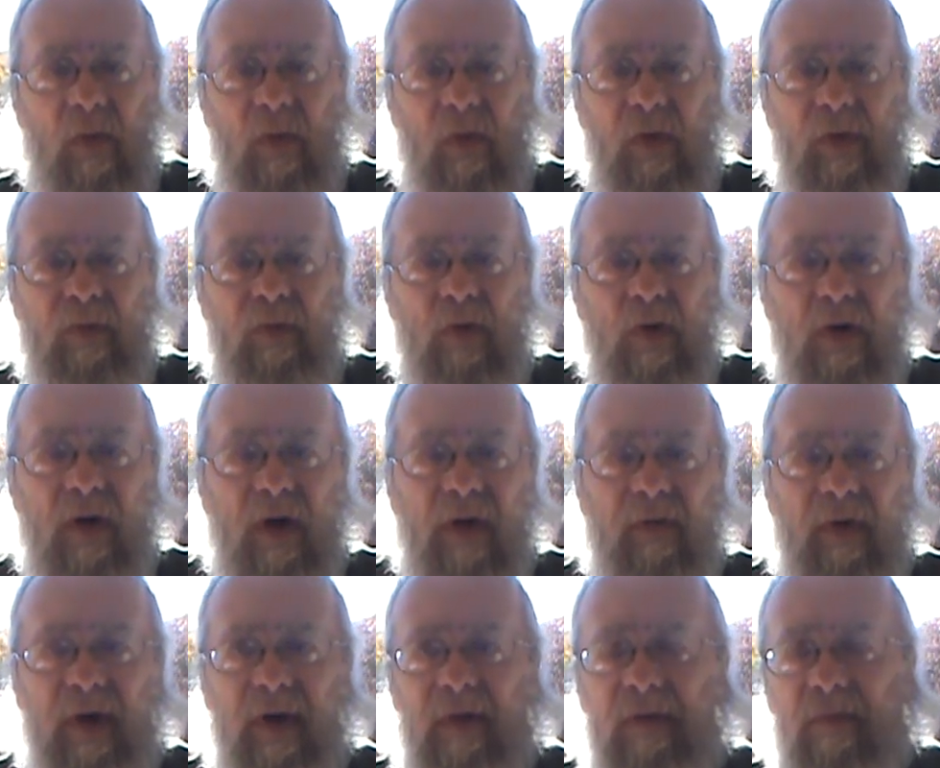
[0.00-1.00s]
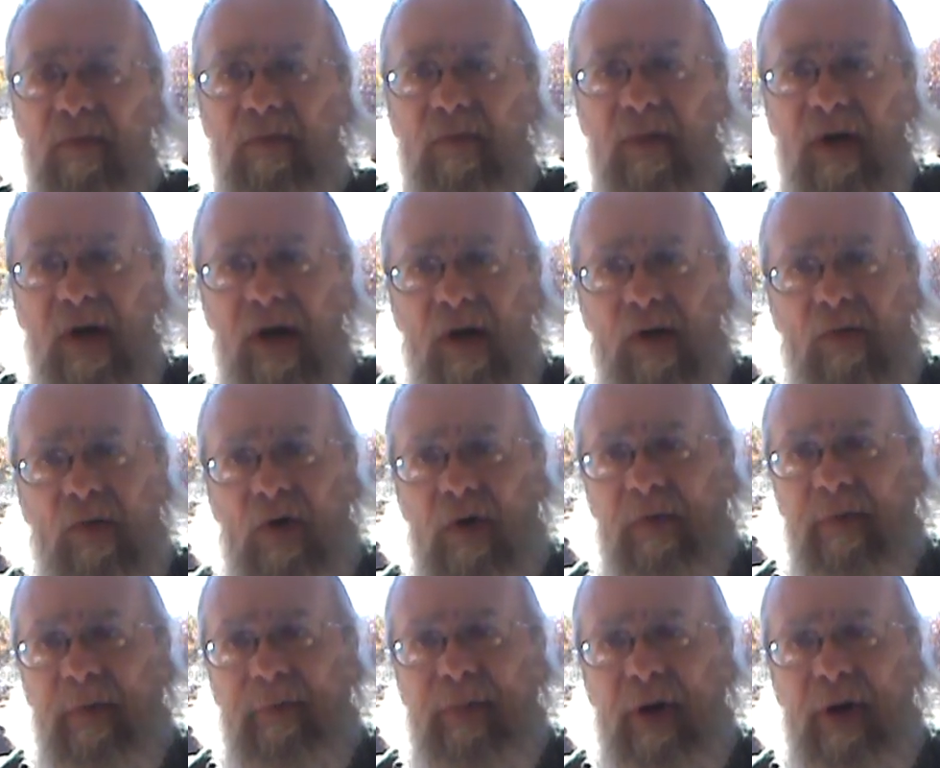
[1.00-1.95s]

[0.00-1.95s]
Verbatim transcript: with more of a, a little more of